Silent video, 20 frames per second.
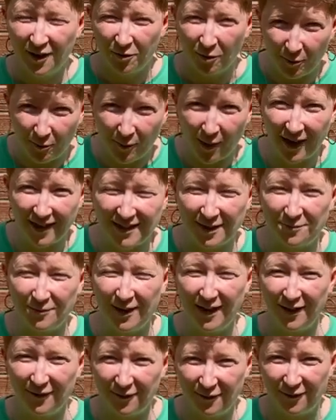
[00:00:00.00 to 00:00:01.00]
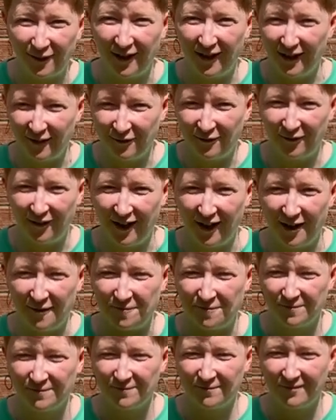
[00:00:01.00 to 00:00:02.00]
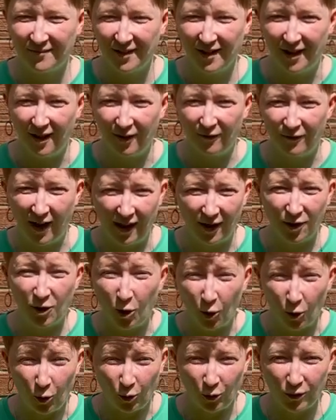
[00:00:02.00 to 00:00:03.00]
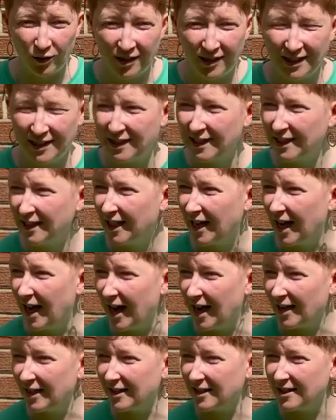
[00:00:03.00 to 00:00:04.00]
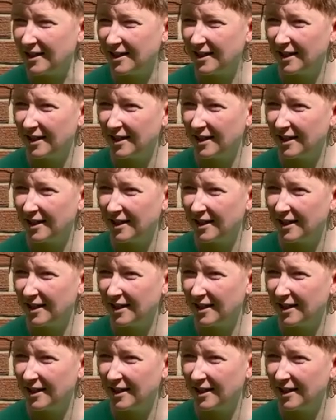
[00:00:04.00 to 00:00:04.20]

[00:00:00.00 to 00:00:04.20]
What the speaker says: reminded me of that call. And